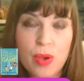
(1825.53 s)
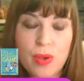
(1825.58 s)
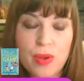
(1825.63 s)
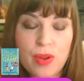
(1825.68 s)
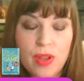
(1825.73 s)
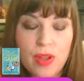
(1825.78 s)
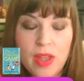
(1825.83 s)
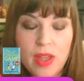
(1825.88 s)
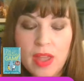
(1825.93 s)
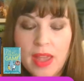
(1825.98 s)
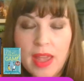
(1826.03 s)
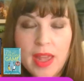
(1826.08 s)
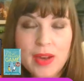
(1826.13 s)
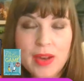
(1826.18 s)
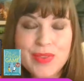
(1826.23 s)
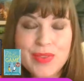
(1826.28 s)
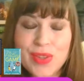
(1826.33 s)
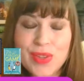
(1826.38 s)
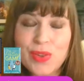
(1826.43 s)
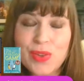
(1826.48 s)
It was
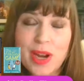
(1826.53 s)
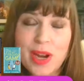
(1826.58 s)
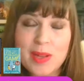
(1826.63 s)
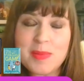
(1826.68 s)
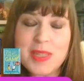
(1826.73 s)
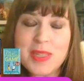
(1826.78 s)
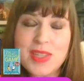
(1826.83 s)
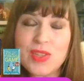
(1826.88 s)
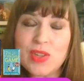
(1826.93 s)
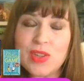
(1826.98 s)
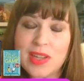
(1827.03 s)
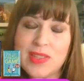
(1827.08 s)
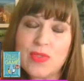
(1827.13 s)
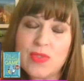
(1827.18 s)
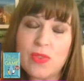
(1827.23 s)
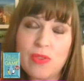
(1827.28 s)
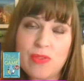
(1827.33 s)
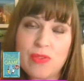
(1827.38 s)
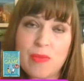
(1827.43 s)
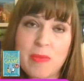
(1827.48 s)
incredibly stressful
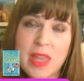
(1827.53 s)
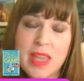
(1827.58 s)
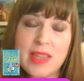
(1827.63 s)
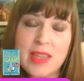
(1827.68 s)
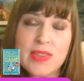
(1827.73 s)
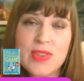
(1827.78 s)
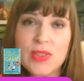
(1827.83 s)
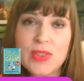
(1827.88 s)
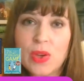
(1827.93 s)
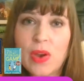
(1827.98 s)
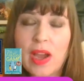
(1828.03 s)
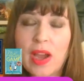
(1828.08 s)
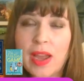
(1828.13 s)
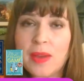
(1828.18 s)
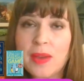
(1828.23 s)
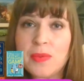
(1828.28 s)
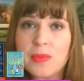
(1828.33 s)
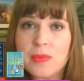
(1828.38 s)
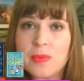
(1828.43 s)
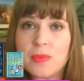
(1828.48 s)
for me, so I
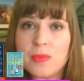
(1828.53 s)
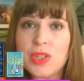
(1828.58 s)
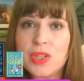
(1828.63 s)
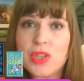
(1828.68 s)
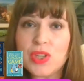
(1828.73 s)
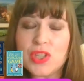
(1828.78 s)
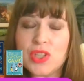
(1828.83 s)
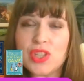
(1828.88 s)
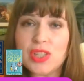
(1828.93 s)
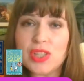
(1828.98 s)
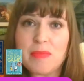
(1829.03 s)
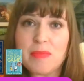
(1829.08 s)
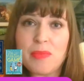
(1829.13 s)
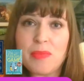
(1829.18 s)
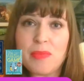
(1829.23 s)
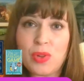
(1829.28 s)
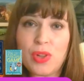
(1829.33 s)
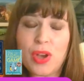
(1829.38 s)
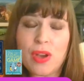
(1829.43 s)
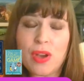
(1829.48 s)
would usually
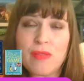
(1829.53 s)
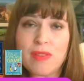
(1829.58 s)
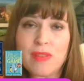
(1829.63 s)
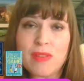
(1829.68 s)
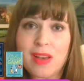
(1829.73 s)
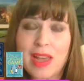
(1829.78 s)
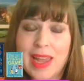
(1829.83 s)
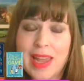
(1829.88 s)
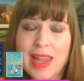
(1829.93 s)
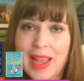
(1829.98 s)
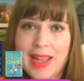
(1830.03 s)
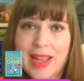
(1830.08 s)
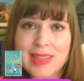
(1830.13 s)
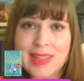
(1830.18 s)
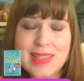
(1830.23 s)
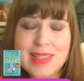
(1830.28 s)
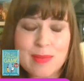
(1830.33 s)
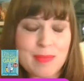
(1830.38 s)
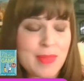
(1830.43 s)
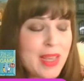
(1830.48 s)
pull over, and I had
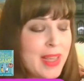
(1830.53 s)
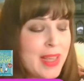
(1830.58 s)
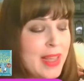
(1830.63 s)
some